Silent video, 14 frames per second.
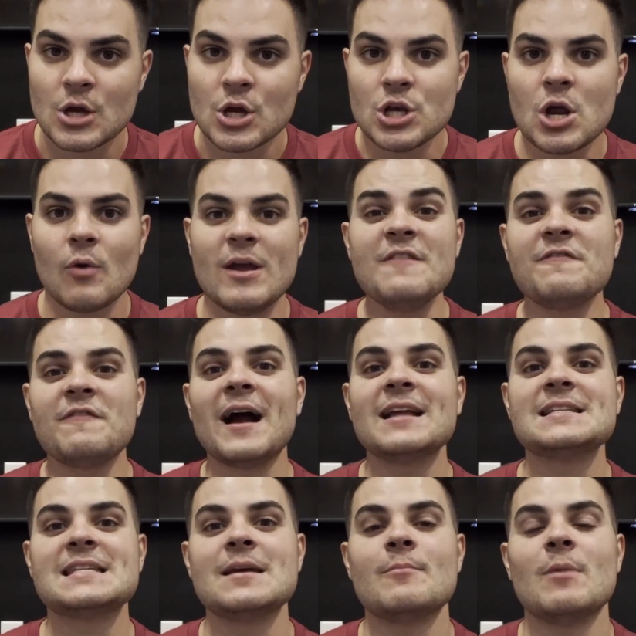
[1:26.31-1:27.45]
no, he
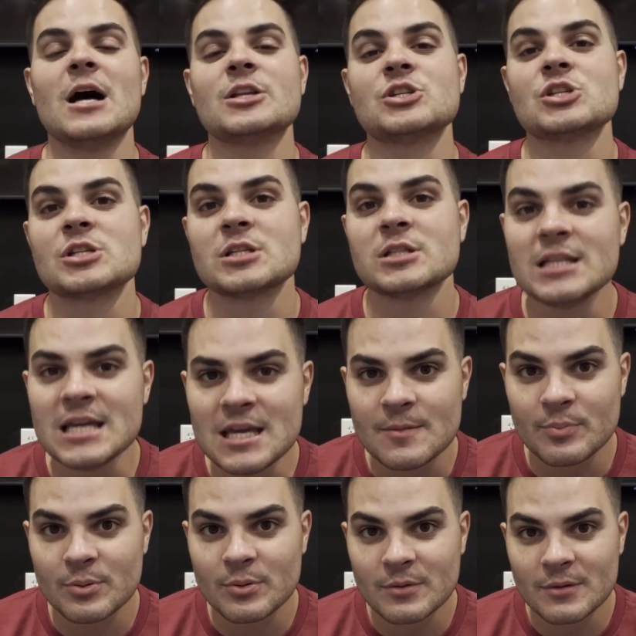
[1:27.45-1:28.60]
finds him
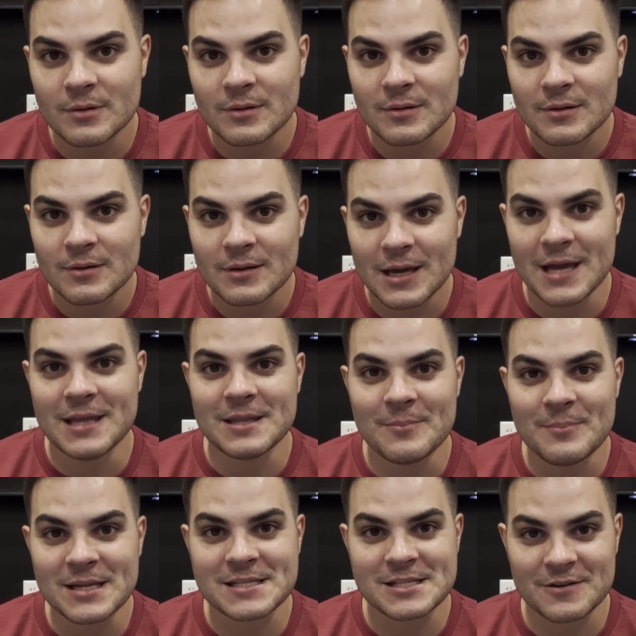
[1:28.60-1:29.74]
asleep in the
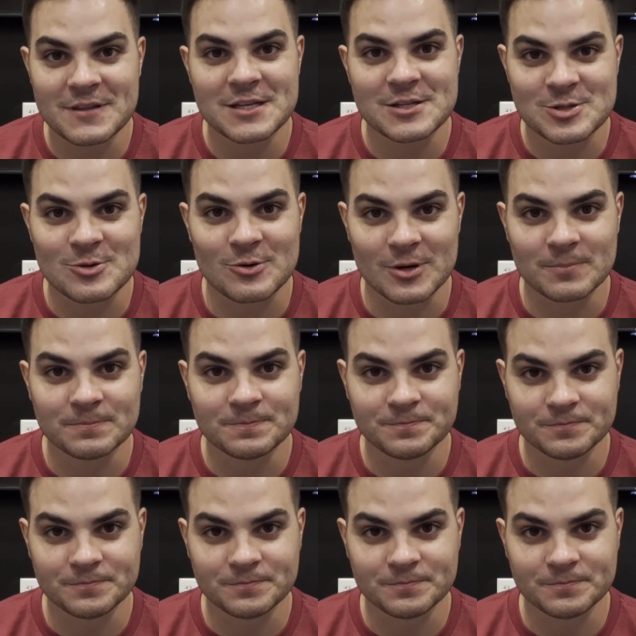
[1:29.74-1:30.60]
midst of this storm.